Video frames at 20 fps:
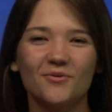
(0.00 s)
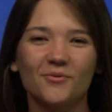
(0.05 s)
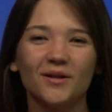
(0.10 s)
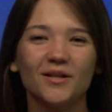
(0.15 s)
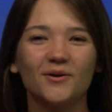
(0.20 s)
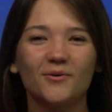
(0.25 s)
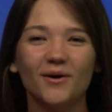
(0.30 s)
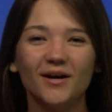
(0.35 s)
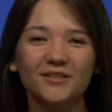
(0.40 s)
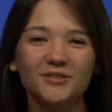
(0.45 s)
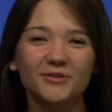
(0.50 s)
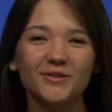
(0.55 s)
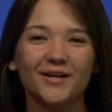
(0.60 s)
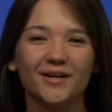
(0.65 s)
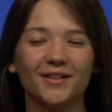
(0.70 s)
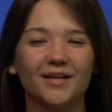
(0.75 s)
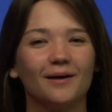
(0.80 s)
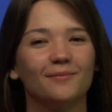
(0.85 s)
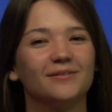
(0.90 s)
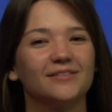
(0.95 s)
Well, Equestrian
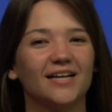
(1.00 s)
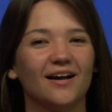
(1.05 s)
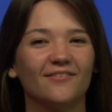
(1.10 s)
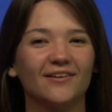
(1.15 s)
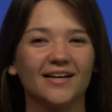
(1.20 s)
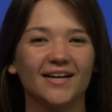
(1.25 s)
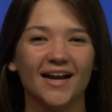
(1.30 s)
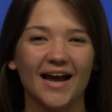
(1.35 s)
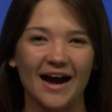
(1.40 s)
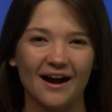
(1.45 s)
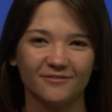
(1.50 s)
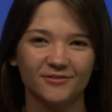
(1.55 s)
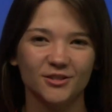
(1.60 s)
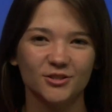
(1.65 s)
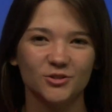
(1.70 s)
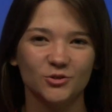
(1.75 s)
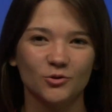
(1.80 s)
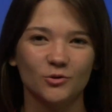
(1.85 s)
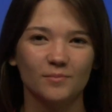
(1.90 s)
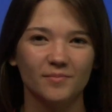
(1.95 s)
Club is having an after
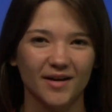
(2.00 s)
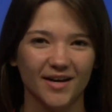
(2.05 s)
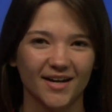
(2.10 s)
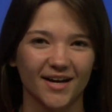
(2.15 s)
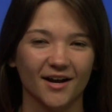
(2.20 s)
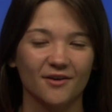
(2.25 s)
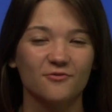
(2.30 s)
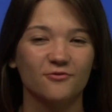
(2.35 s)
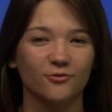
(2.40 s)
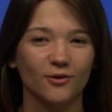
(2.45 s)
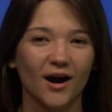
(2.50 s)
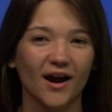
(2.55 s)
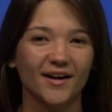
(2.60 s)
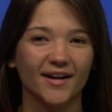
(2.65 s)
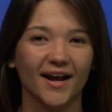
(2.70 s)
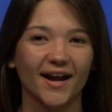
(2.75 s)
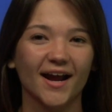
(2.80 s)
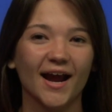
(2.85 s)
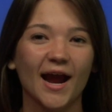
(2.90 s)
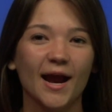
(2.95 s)
school meeting
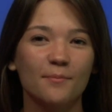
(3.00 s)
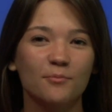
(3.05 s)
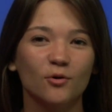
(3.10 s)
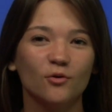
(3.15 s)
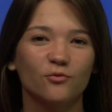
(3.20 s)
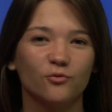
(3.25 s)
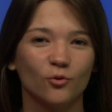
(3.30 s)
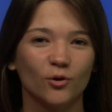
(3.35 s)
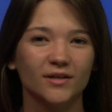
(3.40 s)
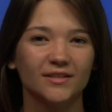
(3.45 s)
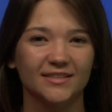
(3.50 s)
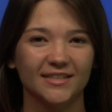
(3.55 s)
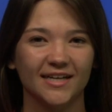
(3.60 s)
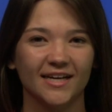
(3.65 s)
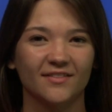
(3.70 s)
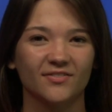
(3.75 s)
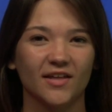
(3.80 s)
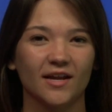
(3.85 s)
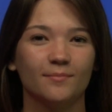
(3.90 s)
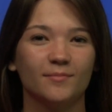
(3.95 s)
Friday, April
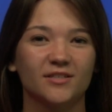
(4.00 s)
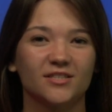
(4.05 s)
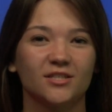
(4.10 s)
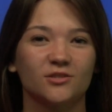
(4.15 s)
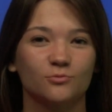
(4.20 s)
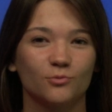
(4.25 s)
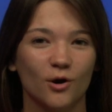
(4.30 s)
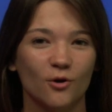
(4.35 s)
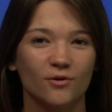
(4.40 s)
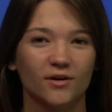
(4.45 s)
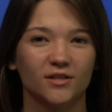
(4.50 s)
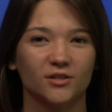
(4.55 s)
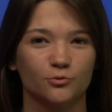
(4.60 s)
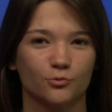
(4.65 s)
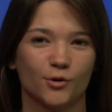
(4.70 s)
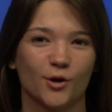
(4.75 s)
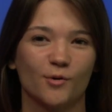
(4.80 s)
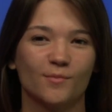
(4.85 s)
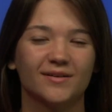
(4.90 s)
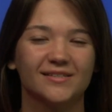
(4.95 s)
14th in Mrs. Roca's
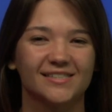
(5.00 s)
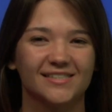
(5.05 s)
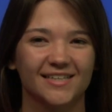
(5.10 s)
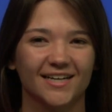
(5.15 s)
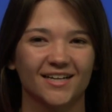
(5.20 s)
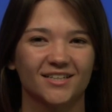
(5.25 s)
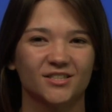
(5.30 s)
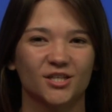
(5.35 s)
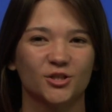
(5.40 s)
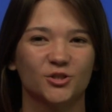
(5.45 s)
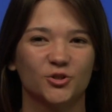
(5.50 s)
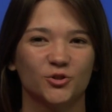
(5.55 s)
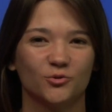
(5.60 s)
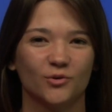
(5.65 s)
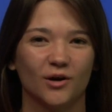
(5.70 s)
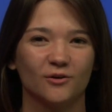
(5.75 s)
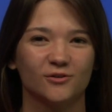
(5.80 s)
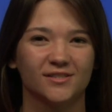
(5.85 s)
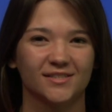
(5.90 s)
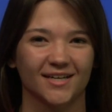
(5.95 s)
room
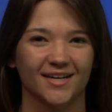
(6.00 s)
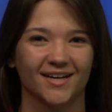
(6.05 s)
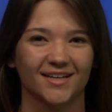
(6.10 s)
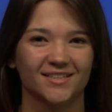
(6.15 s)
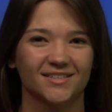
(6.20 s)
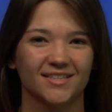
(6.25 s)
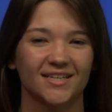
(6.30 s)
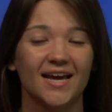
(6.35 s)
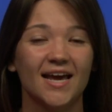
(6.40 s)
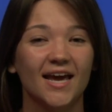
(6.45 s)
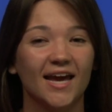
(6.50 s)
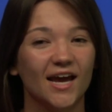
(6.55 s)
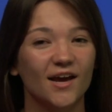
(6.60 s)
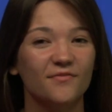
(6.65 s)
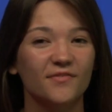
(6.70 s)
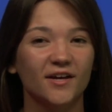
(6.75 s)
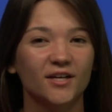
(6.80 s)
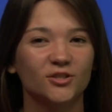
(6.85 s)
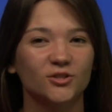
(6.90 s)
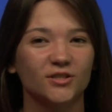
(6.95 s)
6206.
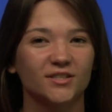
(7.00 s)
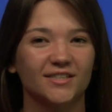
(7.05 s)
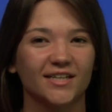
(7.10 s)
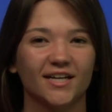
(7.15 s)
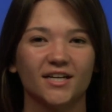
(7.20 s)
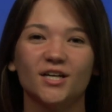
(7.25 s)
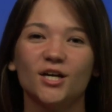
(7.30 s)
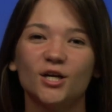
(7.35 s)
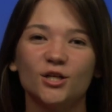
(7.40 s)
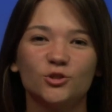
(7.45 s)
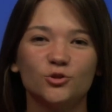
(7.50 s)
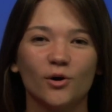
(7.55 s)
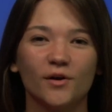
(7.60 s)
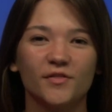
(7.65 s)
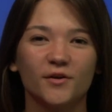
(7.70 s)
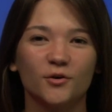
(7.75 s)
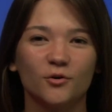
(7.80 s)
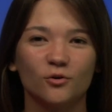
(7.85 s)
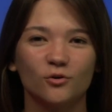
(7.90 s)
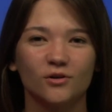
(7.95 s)
If interested, join
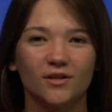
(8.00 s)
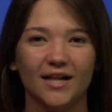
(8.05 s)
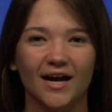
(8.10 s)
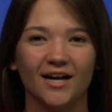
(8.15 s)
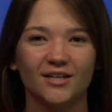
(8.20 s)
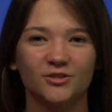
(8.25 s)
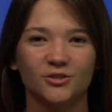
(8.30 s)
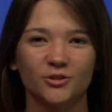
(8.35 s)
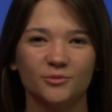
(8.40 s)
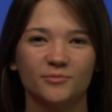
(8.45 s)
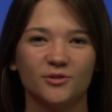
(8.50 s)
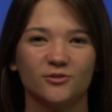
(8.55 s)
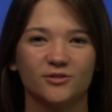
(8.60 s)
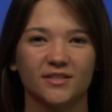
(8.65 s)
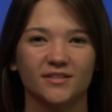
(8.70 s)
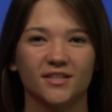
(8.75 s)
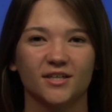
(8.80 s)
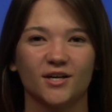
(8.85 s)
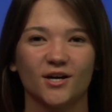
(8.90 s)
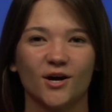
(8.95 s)
the Google Classroom
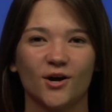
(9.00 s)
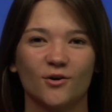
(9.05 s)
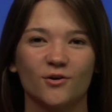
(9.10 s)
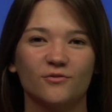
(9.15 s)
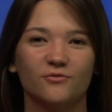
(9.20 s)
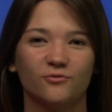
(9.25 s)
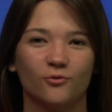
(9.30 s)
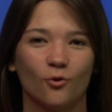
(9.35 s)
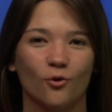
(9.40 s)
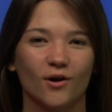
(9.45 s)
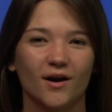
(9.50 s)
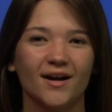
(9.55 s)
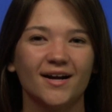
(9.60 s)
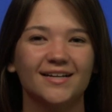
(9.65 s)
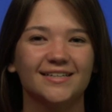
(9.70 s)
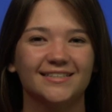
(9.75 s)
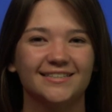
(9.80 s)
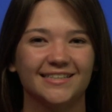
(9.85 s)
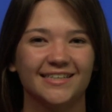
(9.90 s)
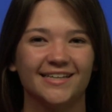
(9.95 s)
using the code
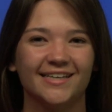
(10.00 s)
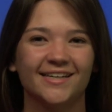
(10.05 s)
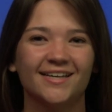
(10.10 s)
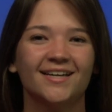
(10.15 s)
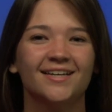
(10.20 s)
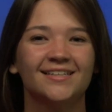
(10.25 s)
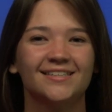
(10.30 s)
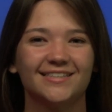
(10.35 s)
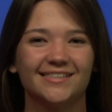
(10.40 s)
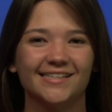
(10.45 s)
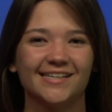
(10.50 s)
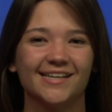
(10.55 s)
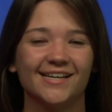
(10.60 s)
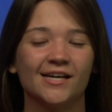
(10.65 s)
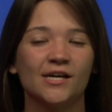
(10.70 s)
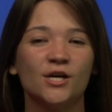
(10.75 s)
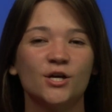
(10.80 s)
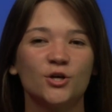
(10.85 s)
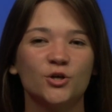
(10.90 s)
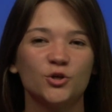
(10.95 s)

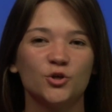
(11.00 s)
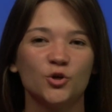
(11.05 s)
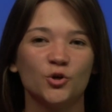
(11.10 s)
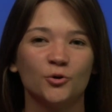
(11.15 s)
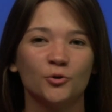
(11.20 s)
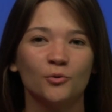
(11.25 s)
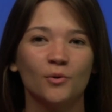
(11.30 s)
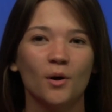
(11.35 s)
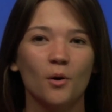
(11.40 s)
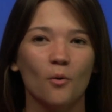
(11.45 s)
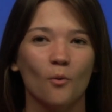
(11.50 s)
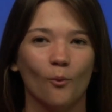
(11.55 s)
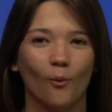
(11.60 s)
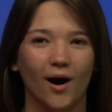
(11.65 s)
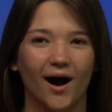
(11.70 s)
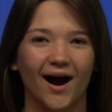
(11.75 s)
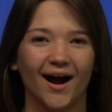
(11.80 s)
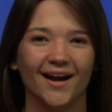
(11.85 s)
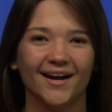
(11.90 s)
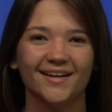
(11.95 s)

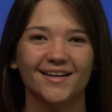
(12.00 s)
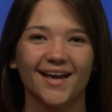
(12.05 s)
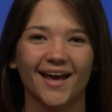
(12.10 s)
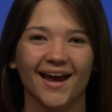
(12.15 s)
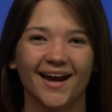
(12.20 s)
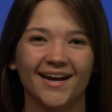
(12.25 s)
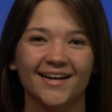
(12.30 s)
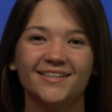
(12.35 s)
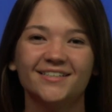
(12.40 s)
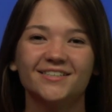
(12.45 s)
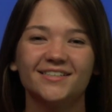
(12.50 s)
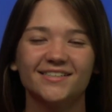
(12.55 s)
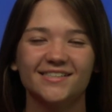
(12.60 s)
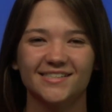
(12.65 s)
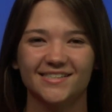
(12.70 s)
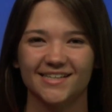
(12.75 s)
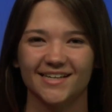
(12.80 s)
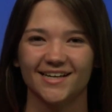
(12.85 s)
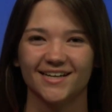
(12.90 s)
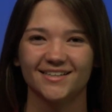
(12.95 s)

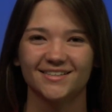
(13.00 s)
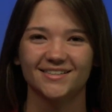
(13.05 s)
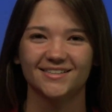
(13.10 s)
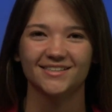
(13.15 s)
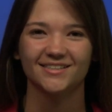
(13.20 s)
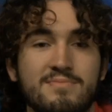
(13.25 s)
4DDUYH6.